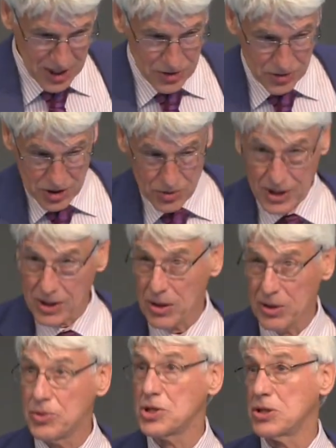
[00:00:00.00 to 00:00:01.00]
Centre is doing a
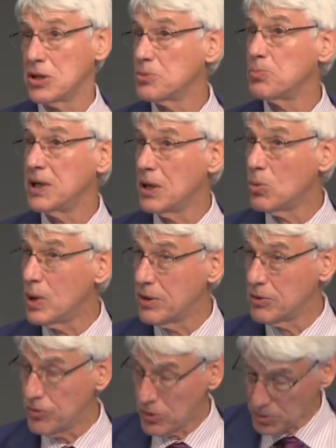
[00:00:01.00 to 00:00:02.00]
lot of research.
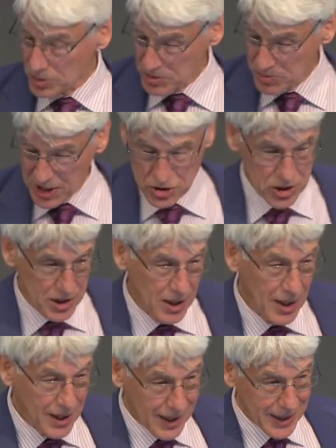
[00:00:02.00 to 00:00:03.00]
PR104 was mentioned.
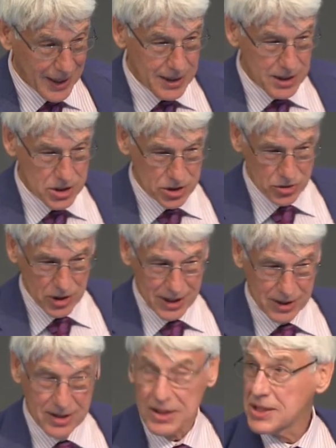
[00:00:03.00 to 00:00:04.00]
It is a
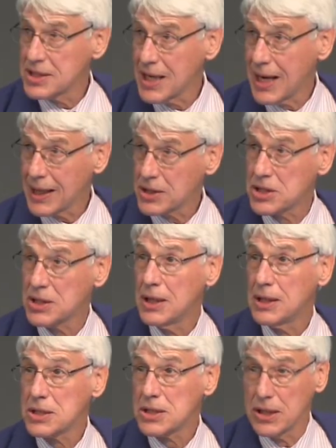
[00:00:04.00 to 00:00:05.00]
drug that attacks
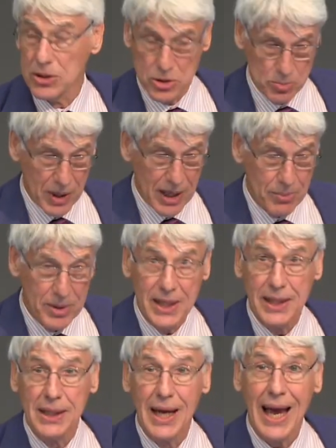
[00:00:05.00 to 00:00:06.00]
cells by
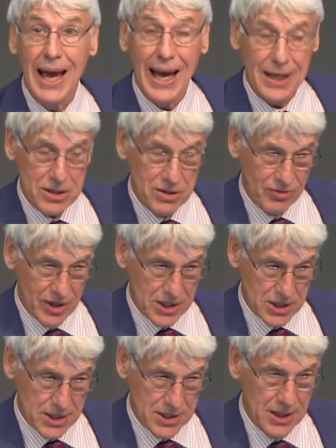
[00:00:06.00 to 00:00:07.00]
being
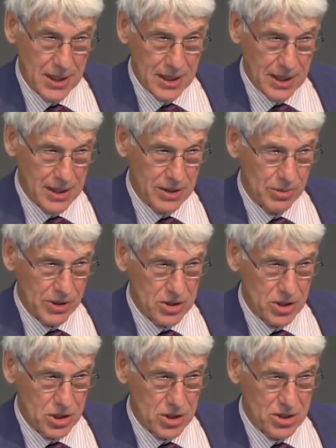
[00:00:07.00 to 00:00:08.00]
activated under
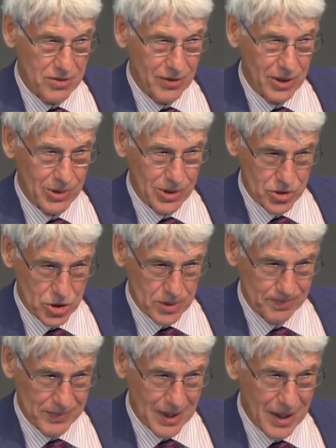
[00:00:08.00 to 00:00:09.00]
conditions of low oxygen.